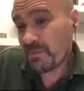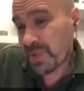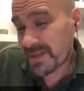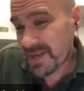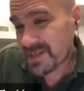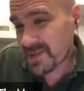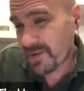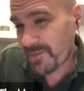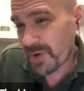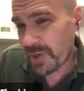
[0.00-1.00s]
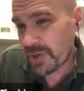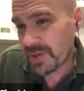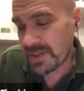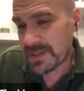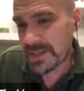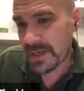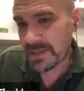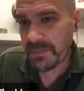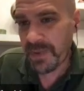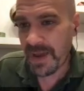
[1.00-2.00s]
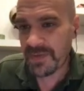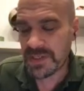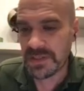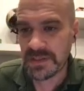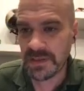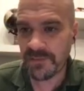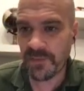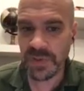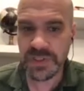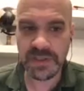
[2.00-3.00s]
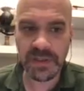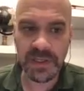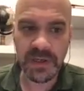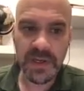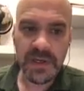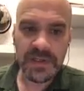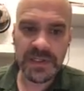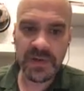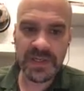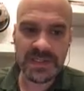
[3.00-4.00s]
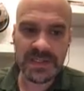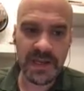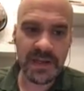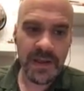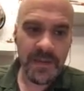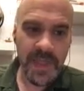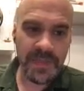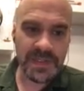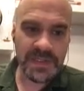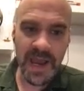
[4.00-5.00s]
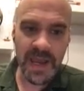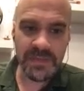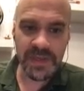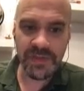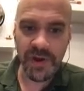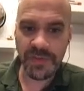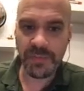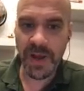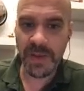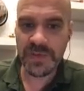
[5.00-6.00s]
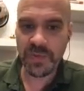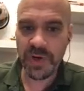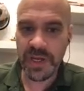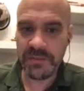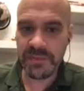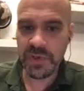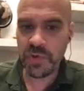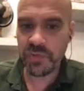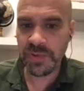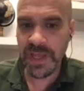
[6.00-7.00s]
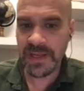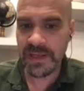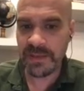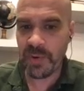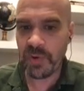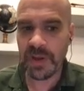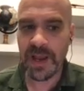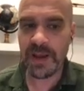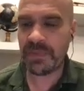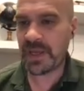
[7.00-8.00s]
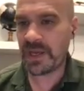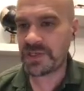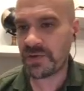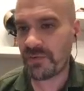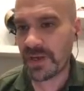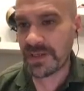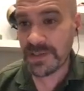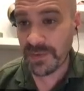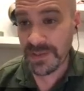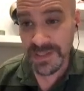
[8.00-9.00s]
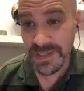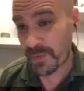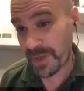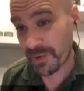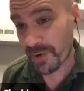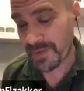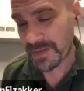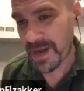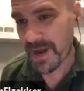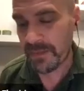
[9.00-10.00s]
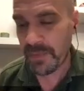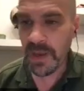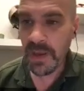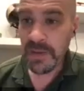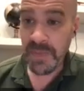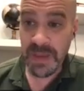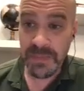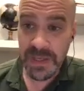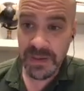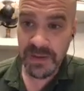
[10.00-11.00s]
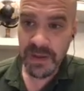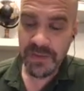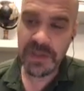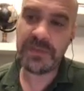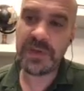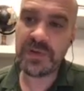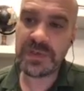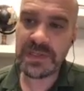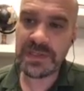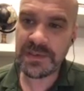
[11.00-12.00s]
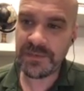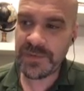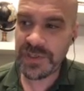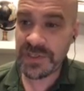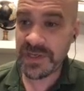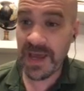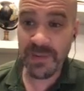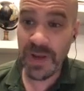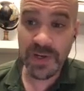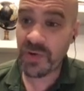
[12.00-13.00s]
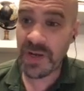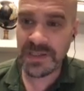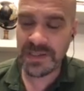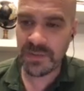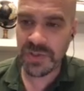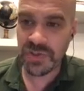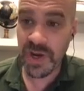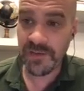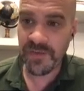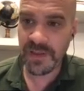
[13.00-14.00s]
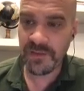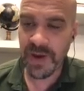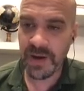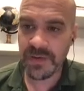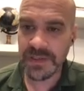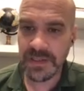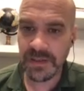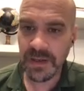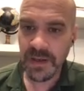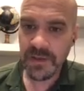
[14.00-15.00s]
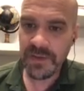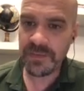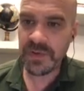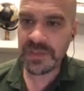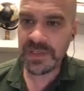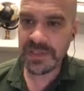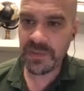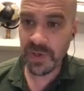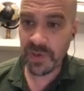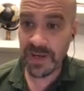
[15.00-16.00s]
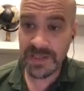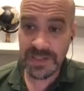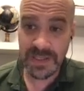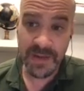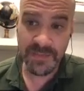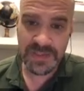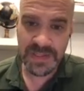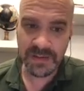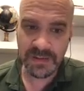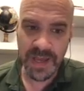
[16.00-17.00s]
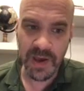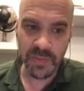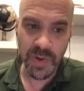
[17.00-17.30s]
Blood tests aren't very good at detecting pathogens, unfortunately. So he said at the time, he thought the problems were an immune-related Ebola complication, right? So this is what we hear all the time. Maybe the immune system just kind of went crazy. It was trying to fight the virus and the immune system went crazy and never settled down.